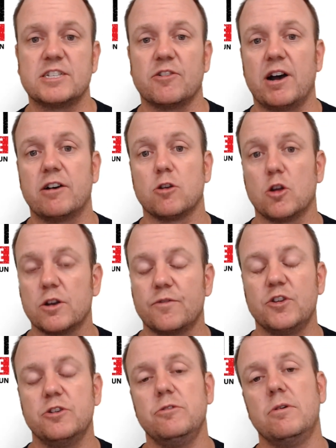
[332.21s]
There are a lot of
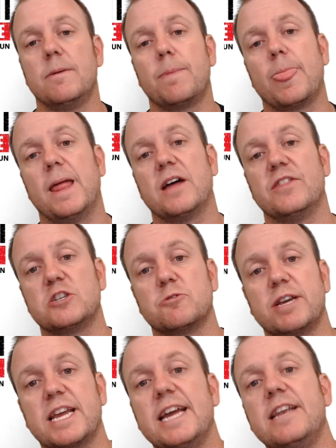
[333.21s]
you this
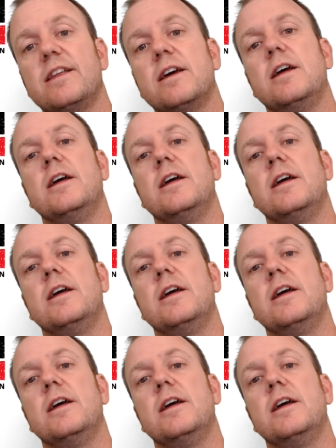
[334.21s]
weekend,